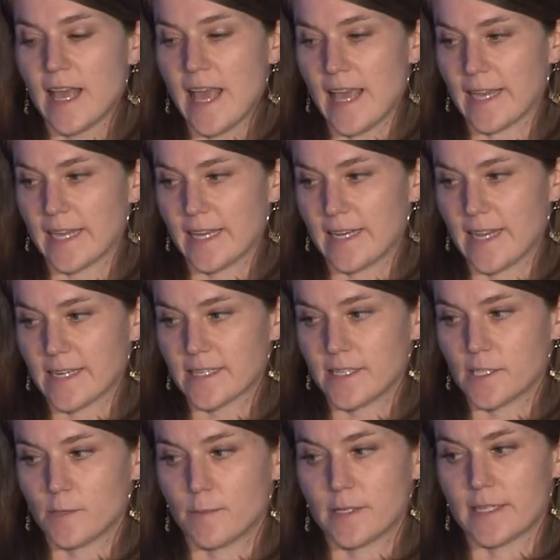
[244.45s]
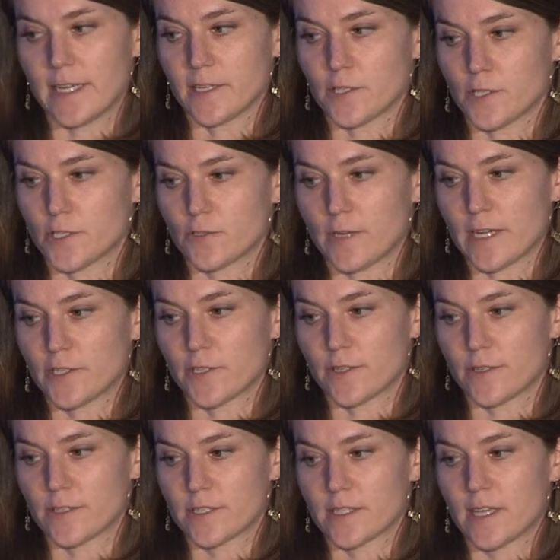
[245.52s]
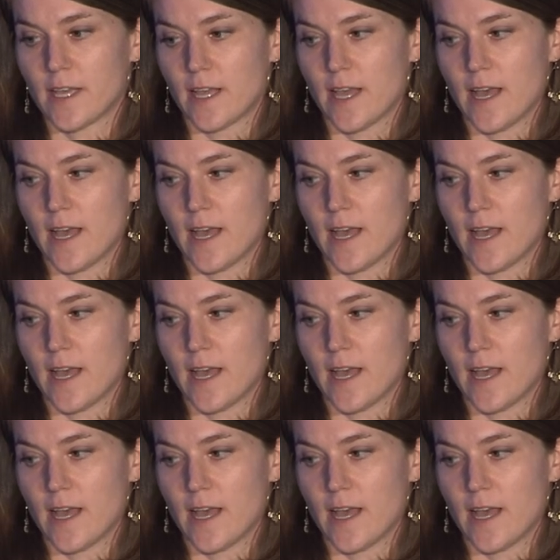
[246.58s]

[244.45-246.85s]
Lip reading: and connect it to potential stressors